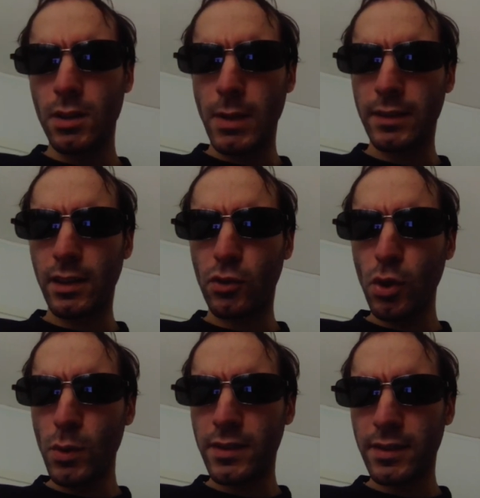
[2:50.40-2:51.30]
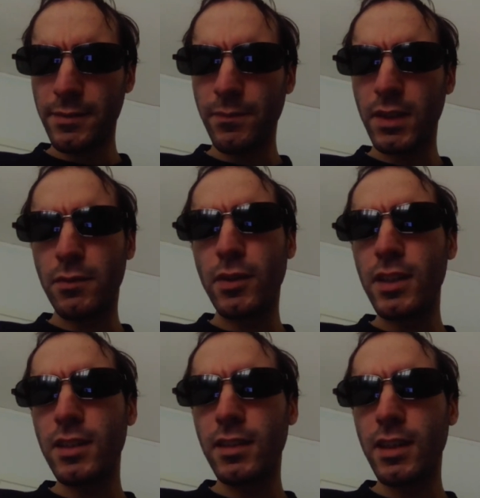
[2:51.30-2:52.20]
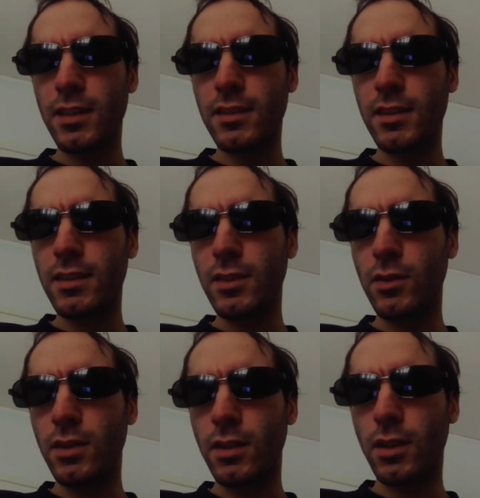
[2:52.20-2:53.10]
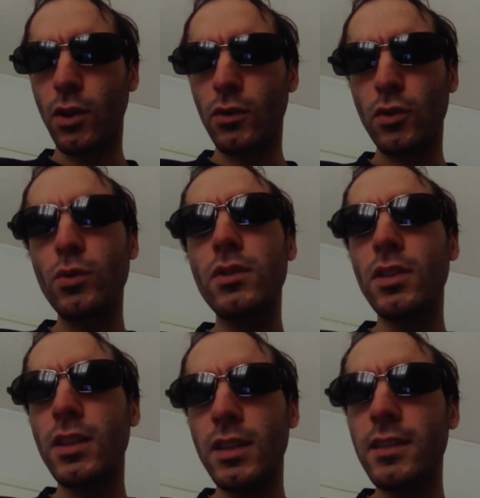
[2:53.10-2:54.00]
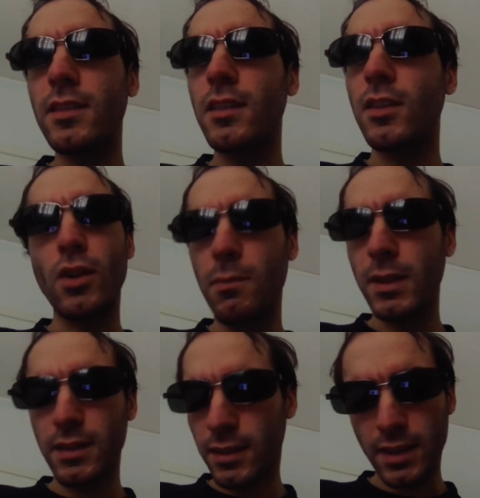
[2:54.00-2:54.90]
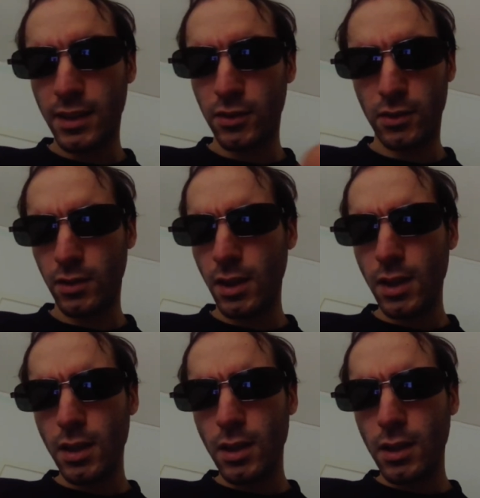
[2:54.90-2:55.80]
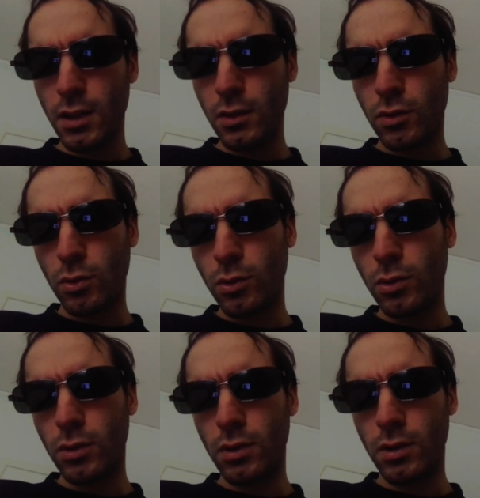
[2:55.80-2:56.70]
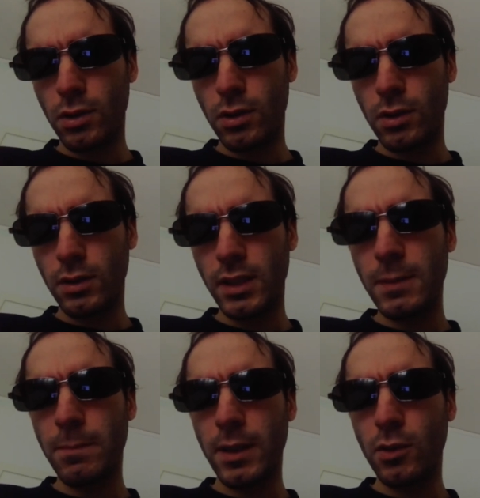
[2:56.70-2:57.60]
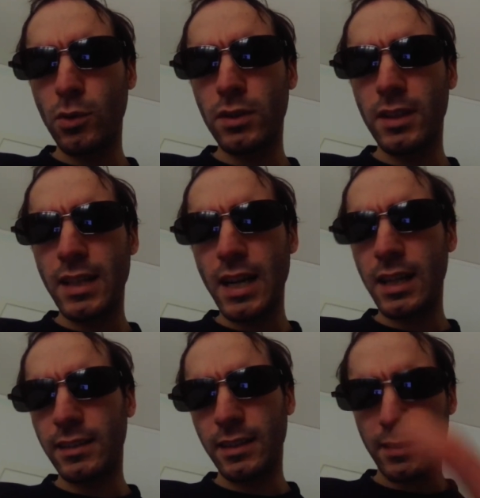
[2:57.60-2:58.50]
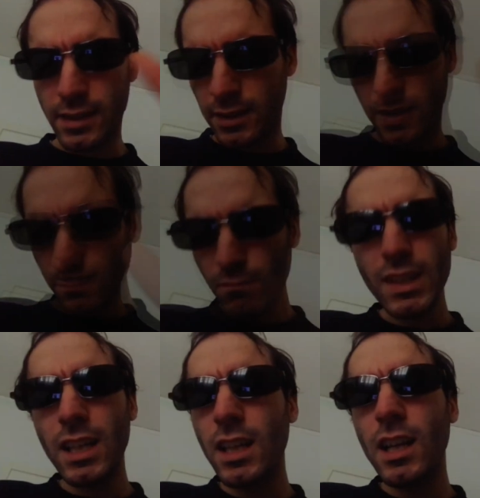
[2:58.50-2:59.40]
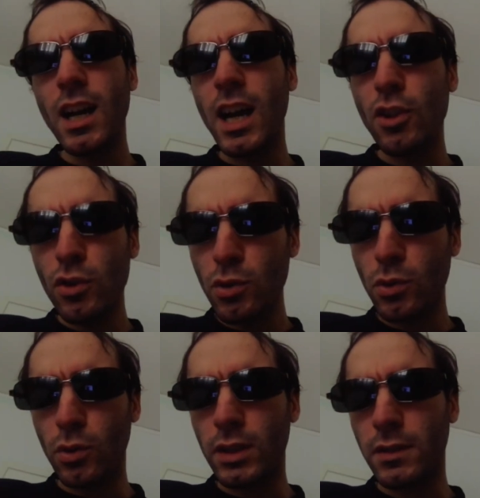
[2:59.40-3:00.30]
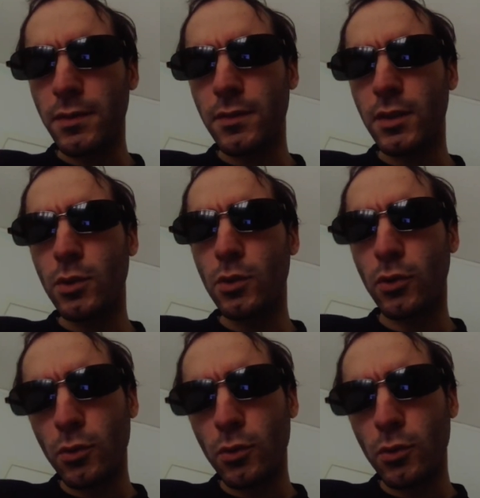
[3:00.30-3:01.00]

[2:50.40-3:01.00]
But as always, if you're interested, consult the list in the comment sections to deepen all the data, etc. I don't know if you